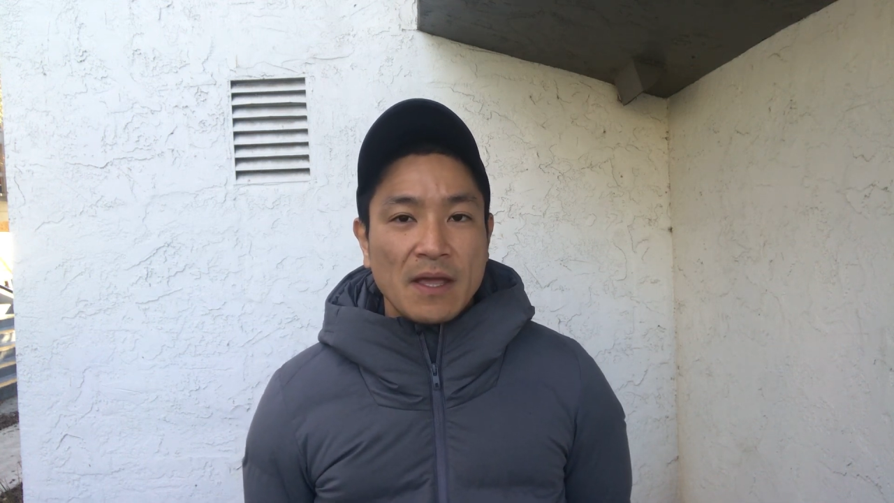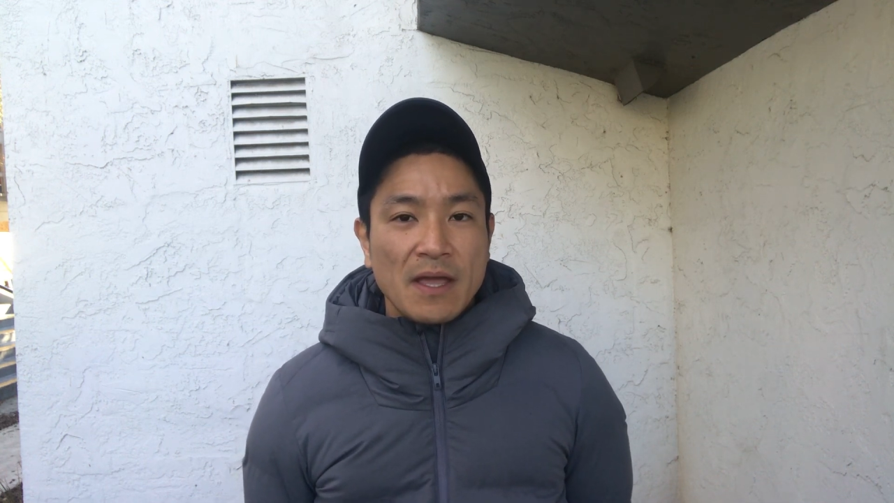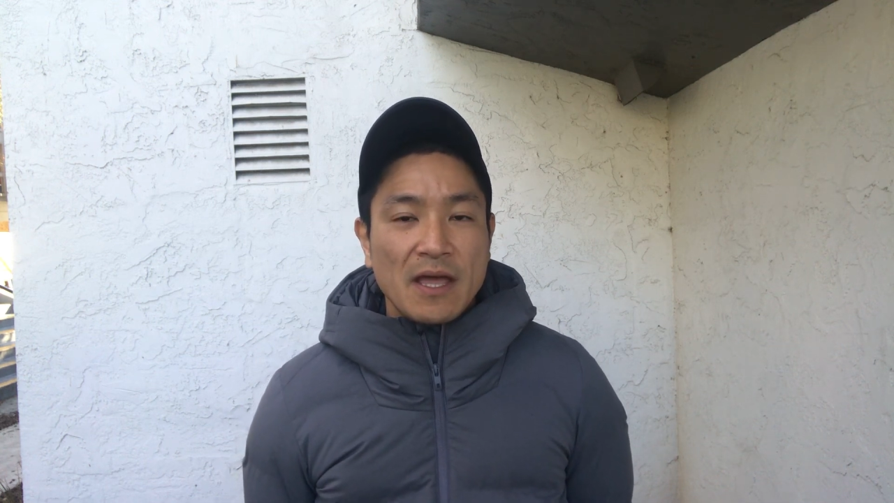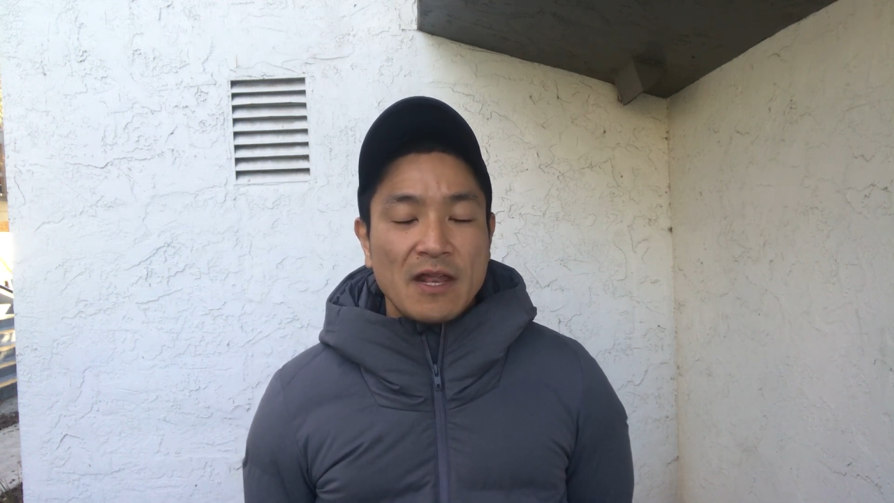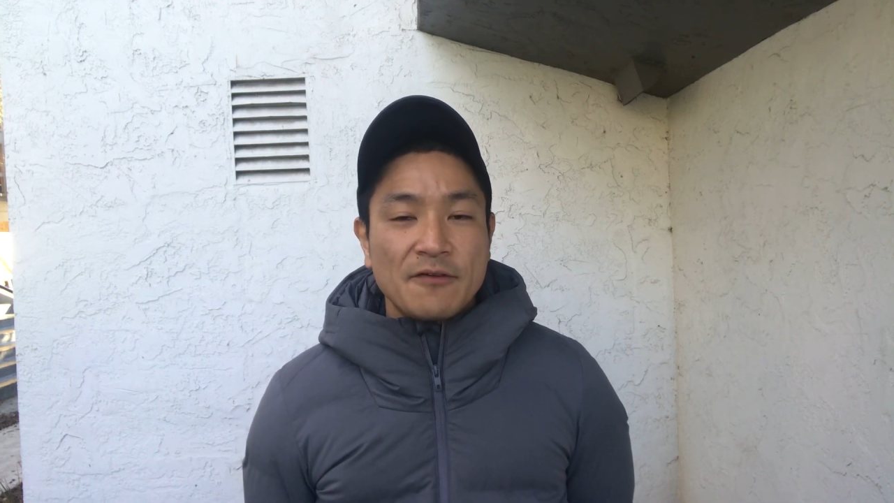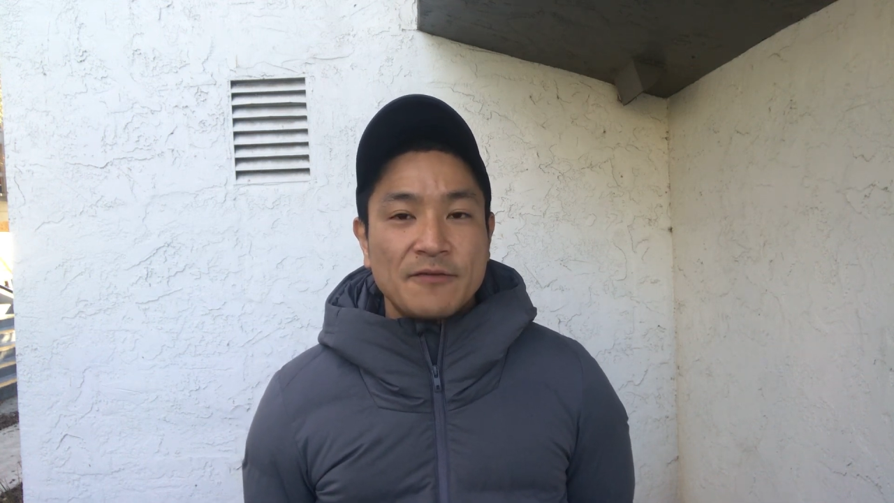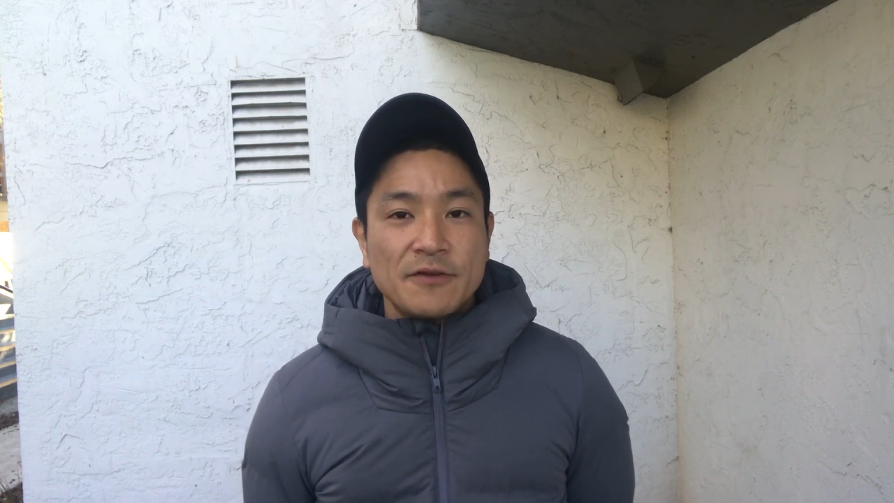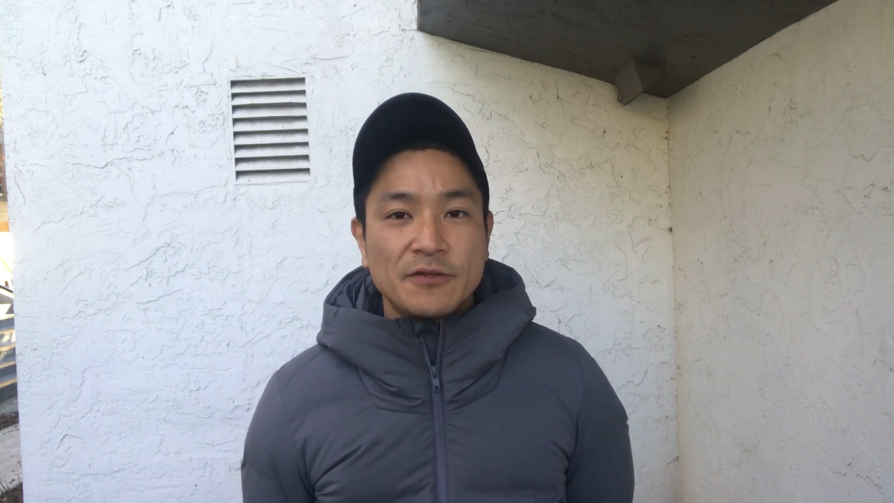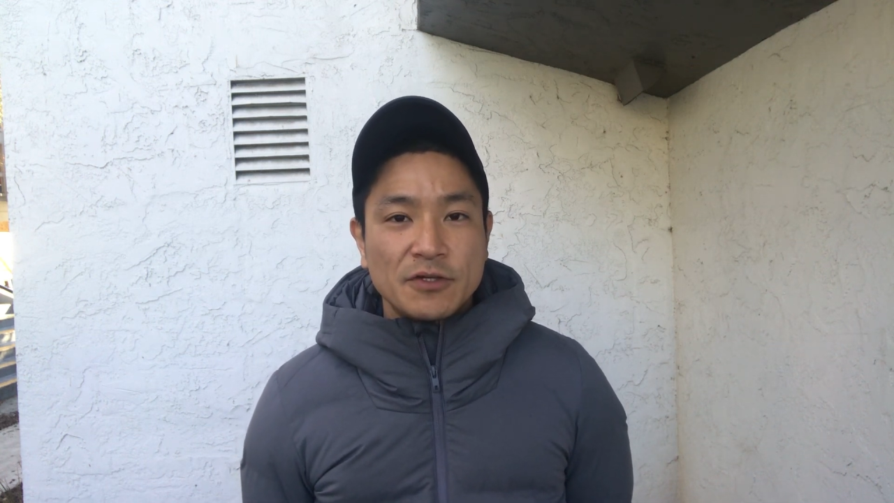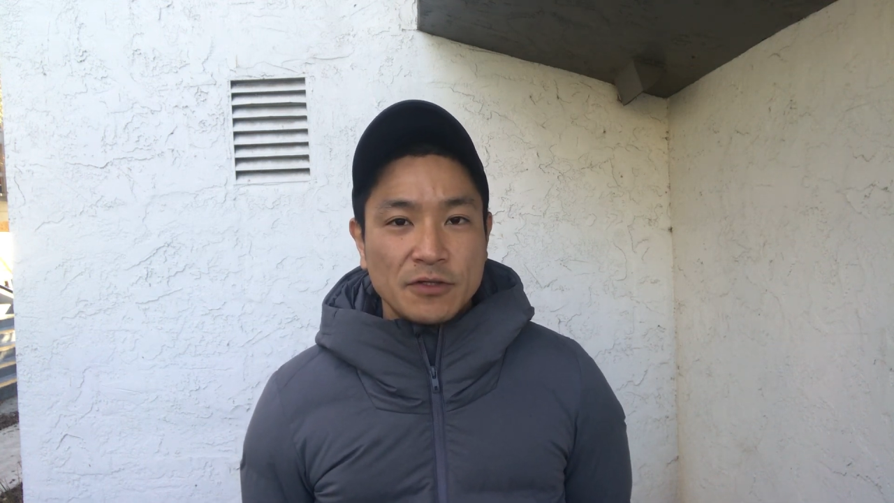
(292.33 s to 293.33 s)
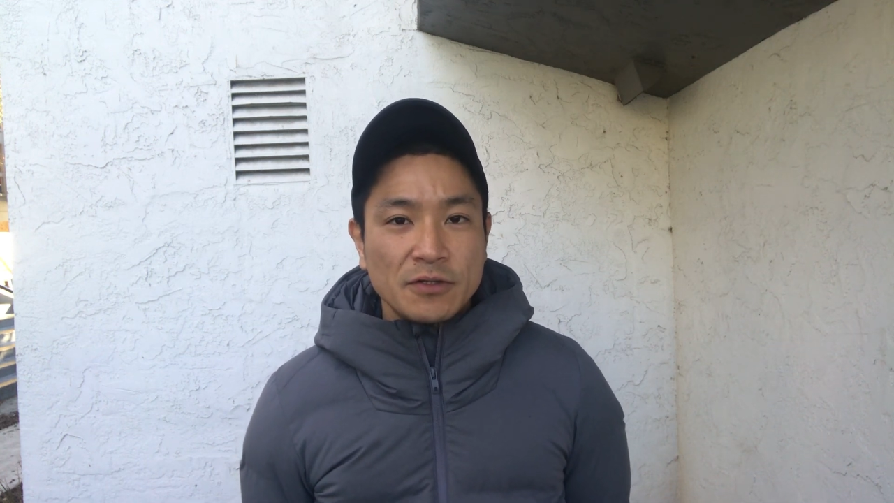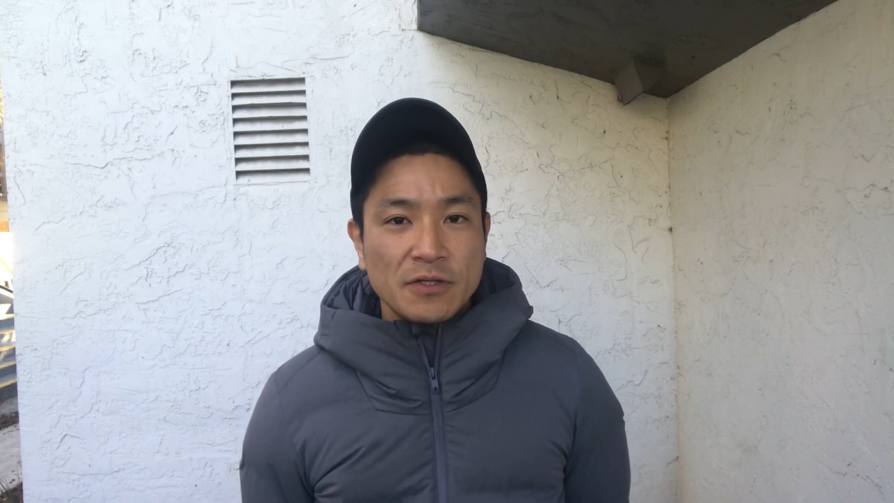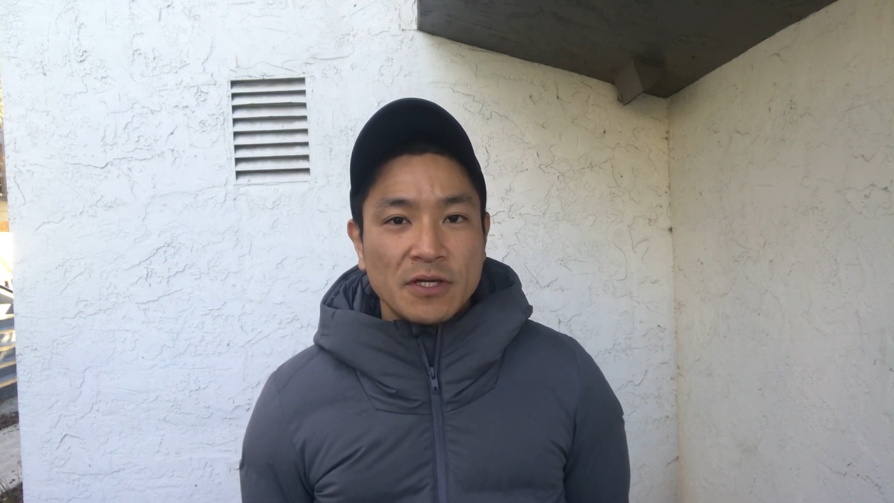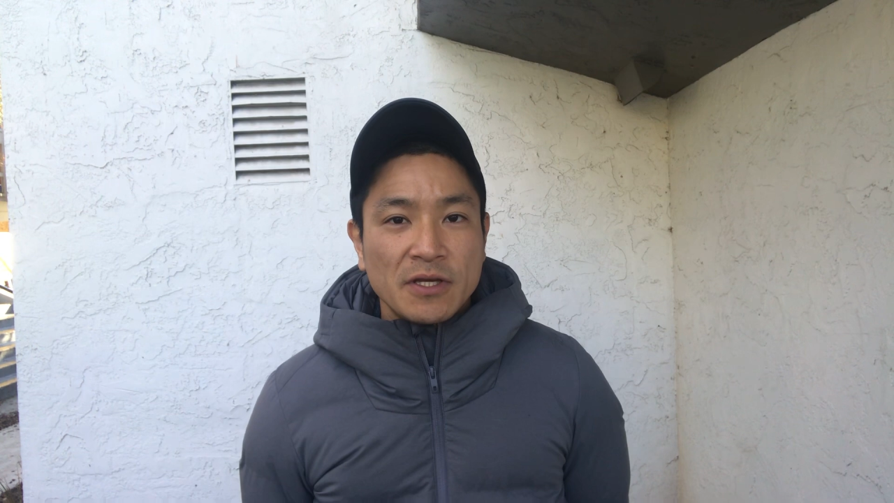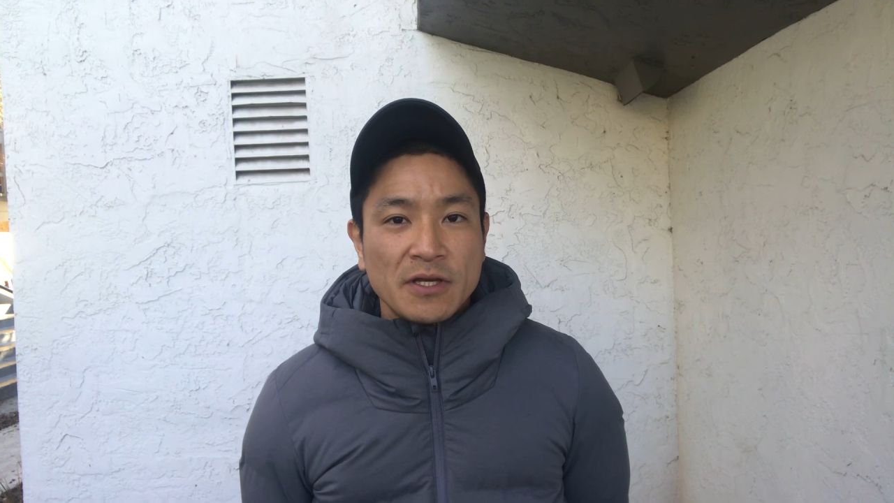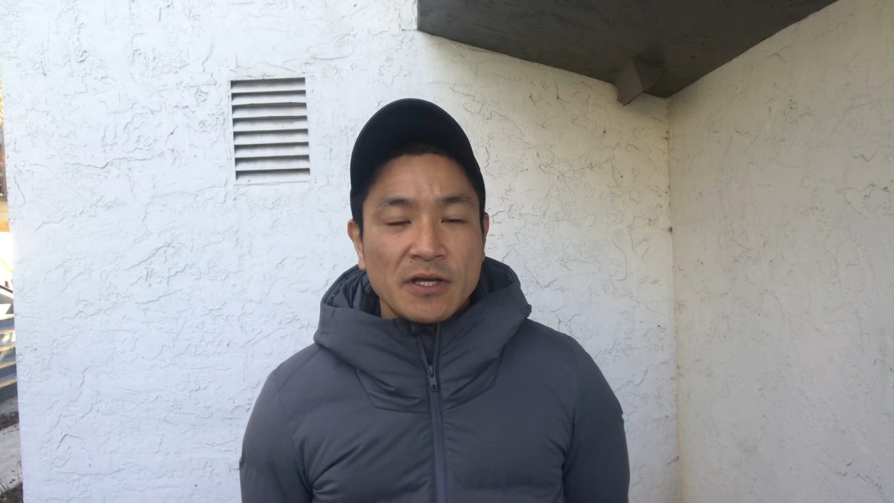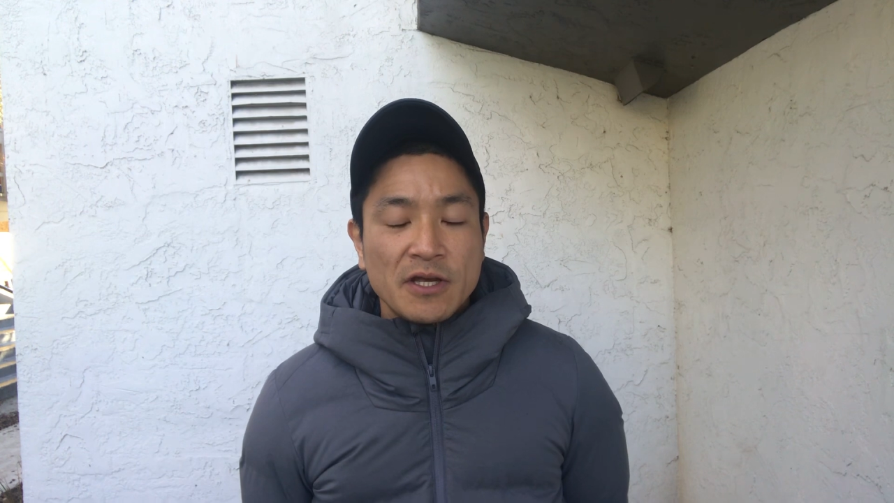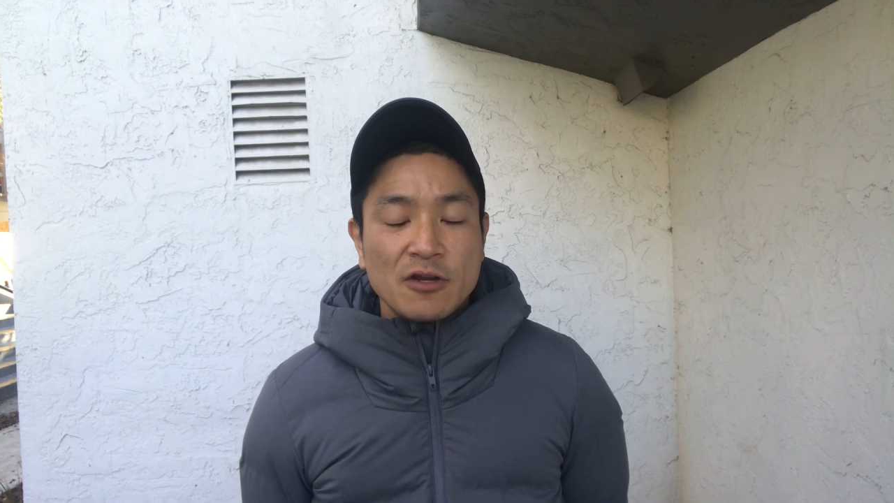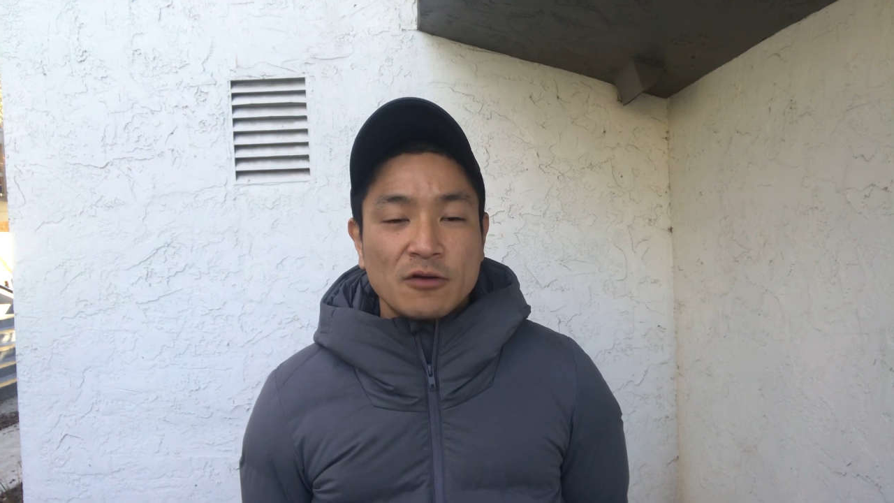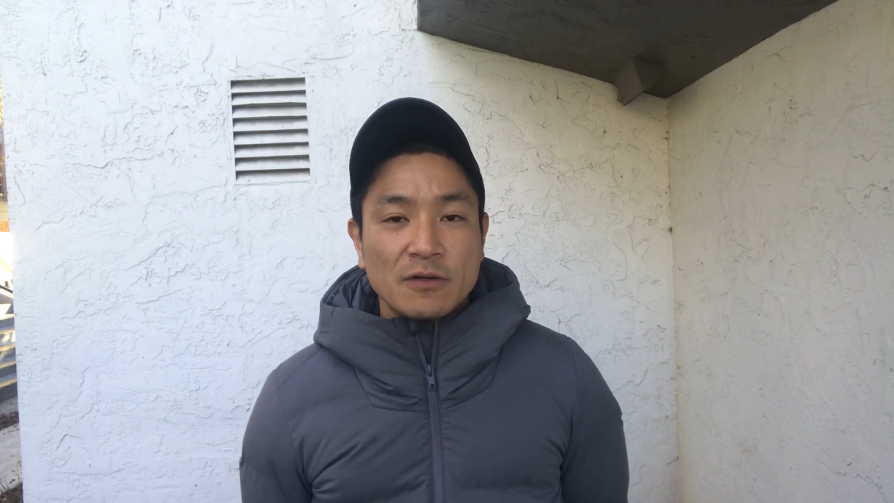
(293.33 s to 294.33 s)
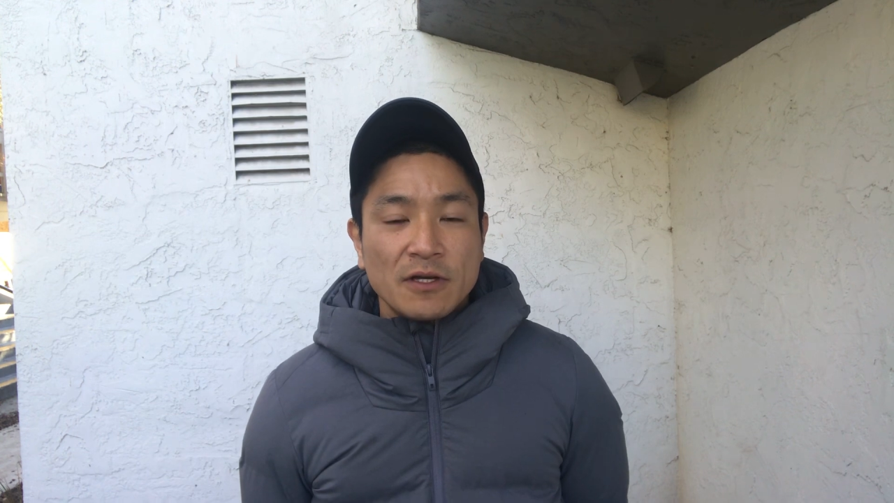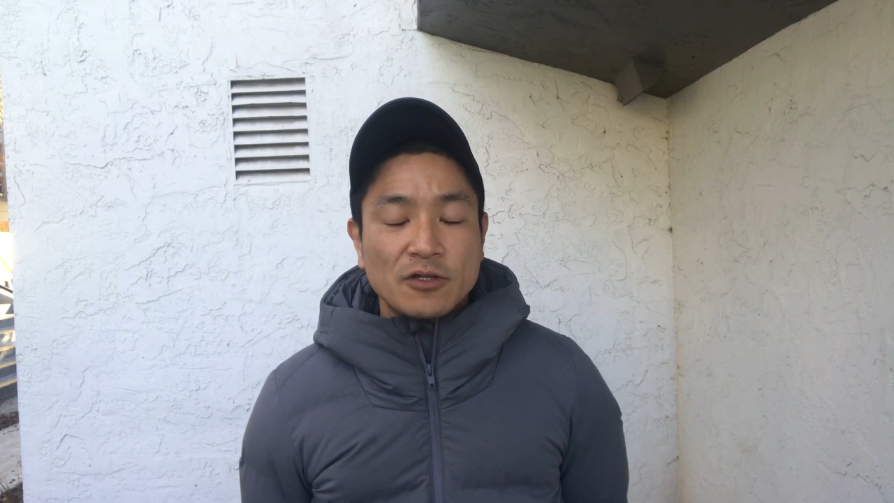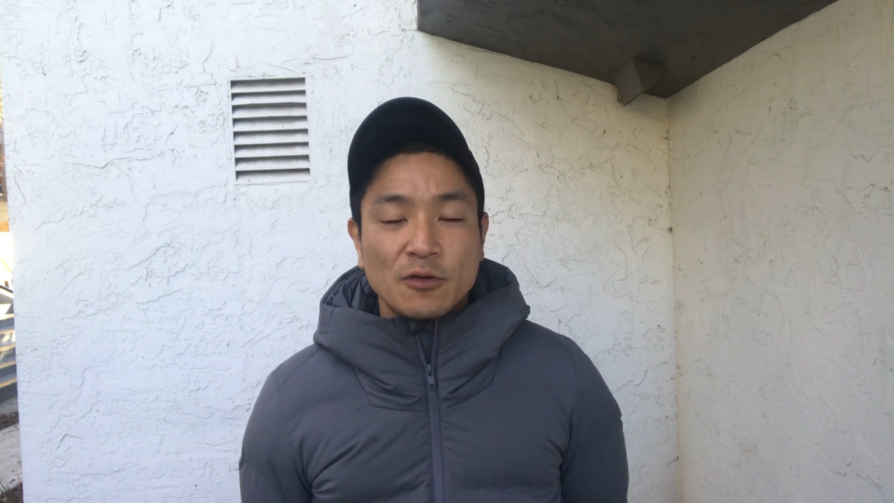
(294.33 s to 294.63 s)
And if you do, it will